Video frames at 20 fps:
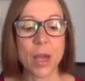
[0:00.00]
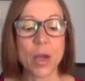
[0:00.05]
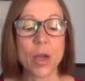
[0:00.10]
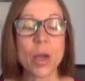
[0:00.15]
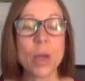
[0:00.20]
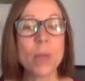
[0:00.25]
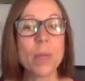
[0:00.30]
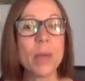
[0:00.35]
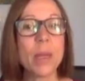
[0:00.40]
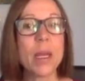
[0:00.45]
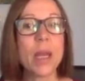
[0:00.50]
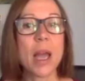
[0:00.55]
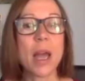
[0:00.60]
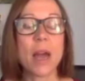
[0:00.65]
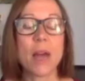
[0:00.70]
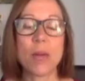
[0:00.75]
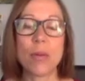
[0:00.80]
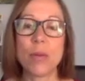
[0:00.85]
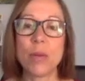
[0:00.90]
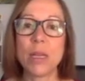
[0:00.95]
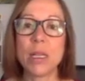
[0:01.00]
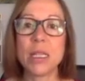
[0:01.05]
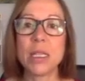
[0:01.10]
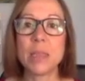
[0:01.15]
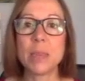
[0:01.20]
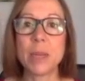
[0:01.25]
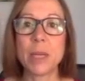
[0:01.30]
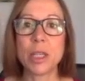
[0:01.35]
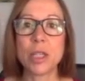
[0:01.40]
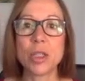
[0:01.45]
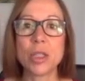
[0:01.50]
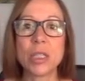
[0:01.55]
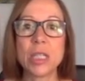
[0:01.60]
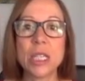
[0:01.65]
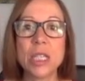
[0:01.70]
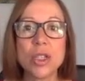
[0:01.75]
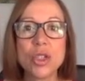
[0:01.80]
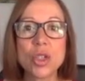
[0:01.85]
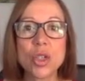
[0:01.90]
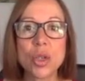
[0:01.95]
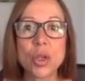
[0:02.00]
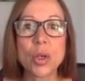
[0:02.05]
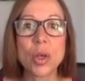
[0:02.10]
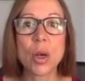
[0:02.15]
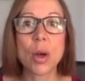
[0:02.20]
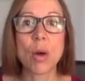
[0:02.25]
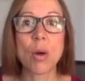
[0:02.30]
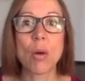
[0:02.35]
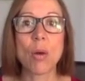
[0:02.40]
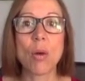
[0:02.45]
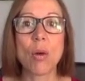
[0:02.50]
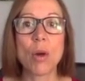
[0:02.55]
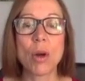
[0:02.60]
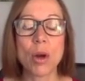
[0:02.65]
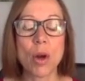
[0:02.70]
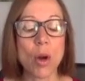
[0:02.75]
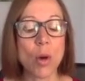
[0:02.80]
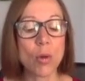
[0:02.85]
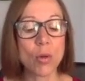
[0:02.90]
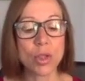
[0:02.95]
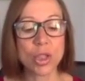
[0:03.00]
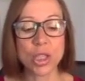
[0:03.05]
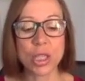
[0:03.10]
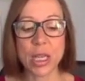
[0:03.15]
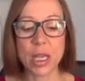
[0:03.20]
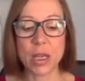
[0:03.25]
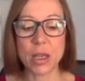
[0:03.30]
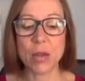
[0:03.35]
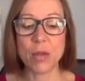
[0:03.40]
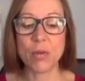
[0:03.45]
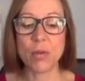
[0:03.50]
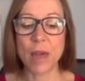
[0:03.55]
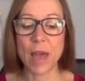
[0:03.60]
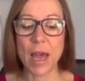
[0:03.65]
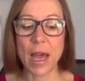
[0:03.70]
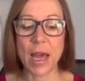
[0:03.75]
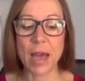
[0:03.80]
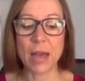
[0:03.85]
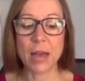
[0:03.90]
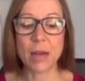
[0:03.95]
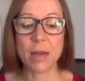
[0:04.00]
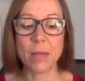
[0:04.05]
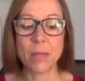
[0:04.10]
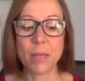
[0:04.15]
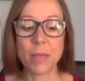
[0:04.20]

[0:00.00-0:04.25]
could be a really special teacher or coach that you've had,